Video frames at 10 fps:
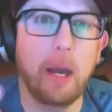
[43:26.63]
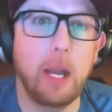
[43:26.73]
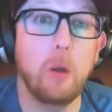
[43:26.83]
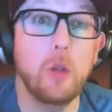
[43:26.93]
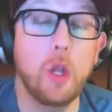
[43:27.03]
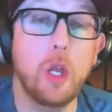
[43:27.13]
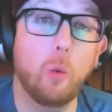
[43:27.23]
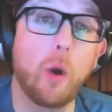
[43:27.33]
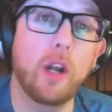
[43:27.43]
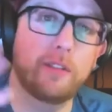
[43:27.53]
I like
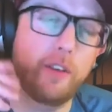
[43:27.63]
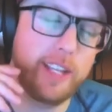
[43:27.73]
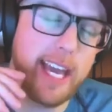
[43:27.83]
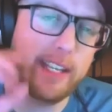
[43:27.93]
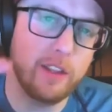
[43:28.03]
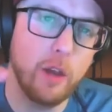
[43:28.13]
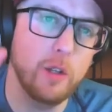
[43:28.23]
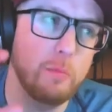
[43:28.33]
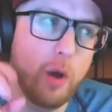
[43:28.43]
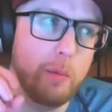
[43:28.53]
it, it works for yes,
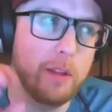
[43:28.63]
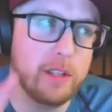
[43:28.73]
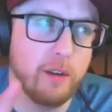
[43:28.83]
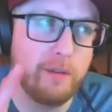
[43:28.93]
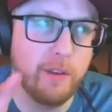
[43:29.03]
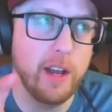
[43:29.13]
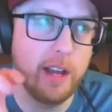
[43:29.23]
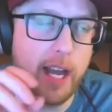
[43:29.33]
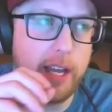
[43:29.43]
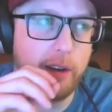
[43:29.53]
those moments right. are
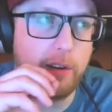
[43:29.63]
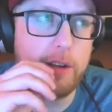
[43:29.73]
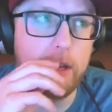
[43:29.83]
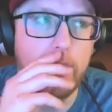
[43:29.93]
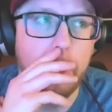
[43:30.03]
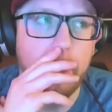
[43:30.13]
fun. I agree.